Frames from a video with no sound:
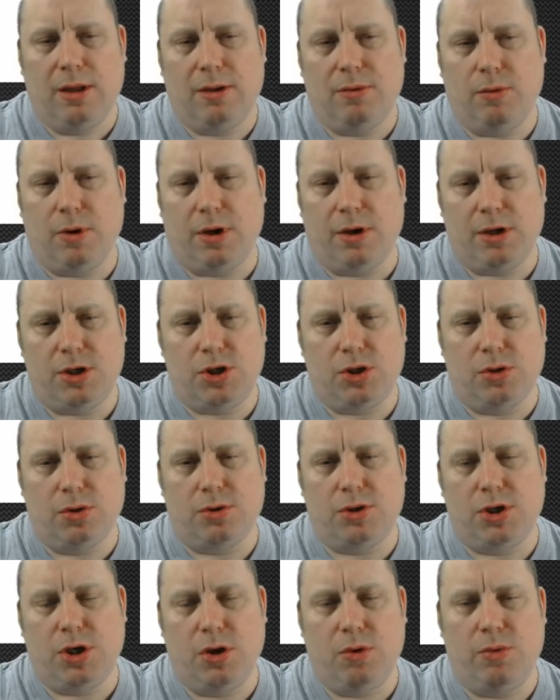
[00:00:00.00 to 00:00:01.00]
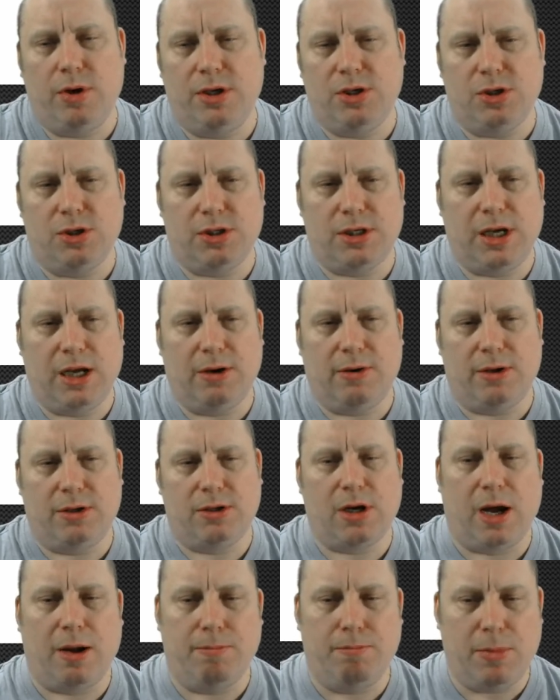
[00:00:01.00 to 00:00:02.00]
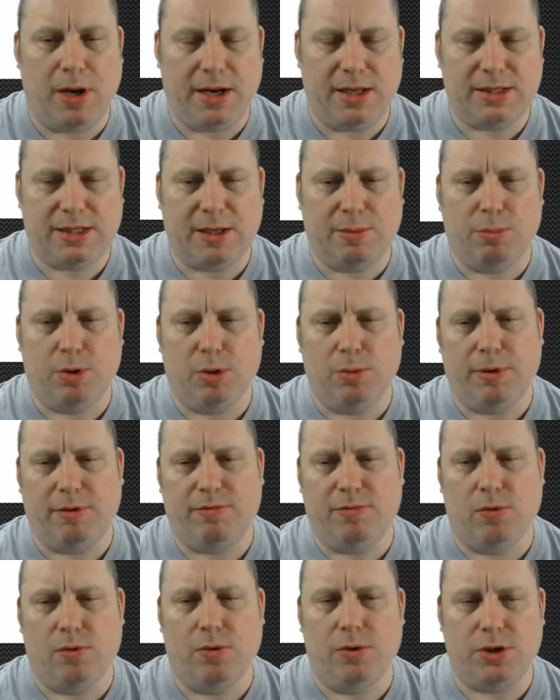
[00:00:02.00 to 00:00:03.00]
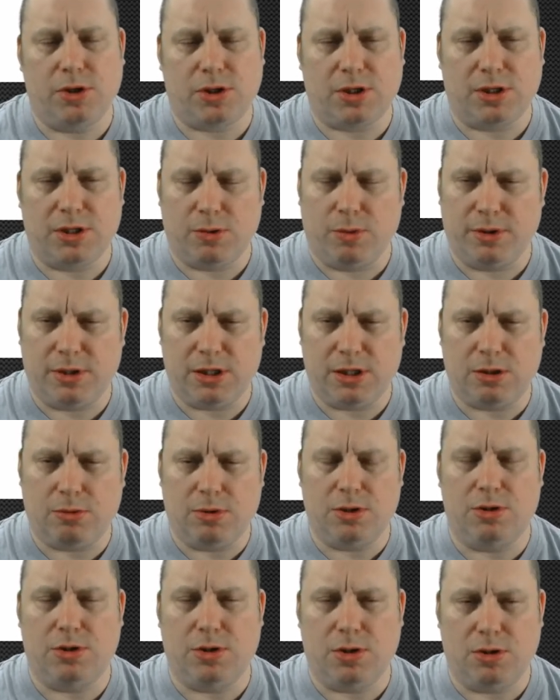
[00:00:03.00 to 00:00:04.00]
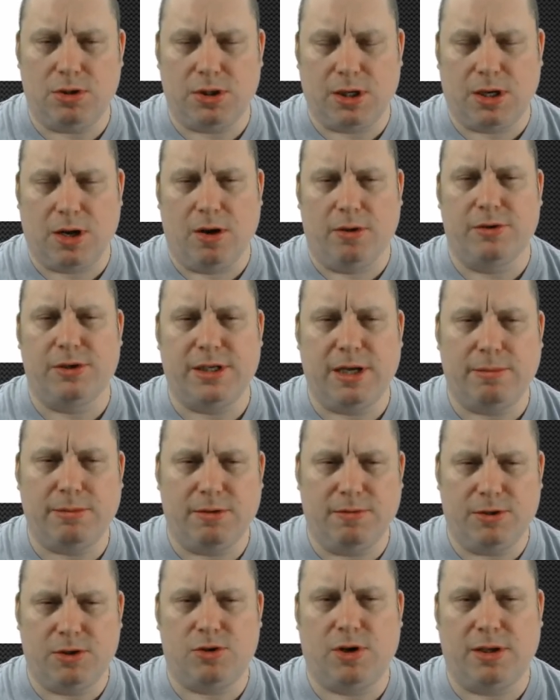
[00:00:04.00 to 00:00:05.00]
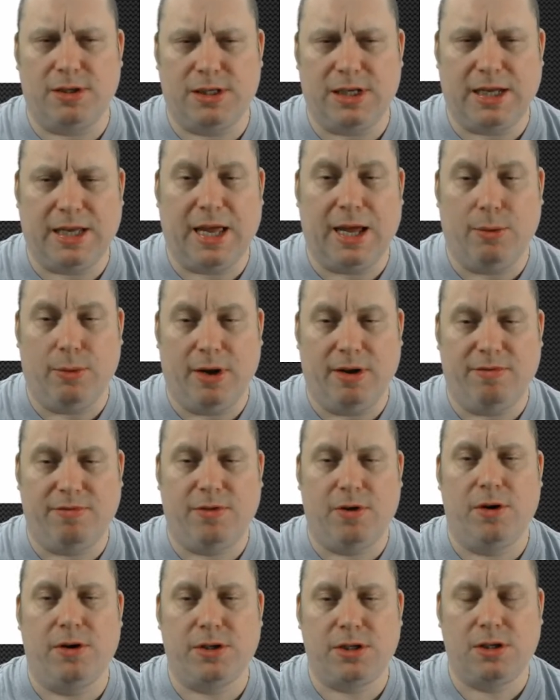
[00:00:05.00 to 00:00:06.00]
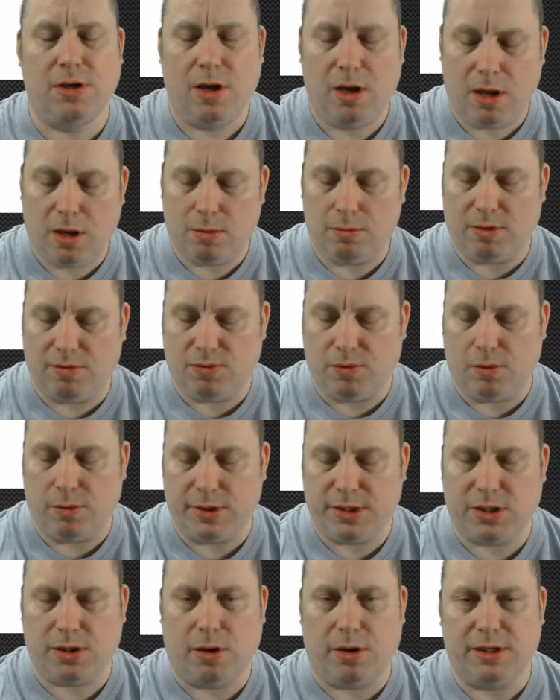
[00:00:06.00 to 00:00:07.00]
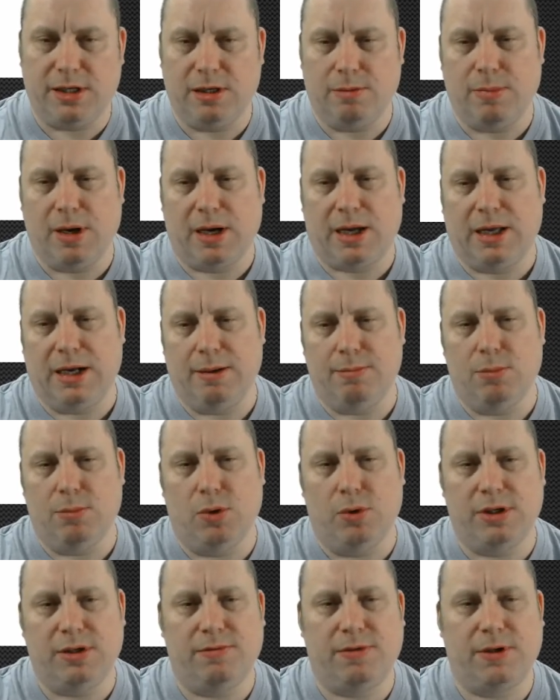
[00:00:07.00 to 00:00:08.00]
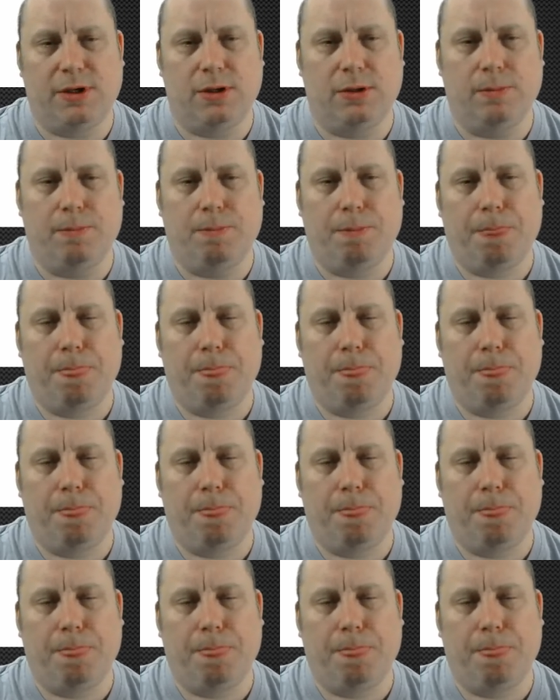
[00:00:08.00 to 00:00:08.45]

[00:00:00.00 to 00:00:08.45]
We're going to show two regions here. I've made it simple before just because I wanted to introduce the concept of a transit gateway first before we started making it more difficult.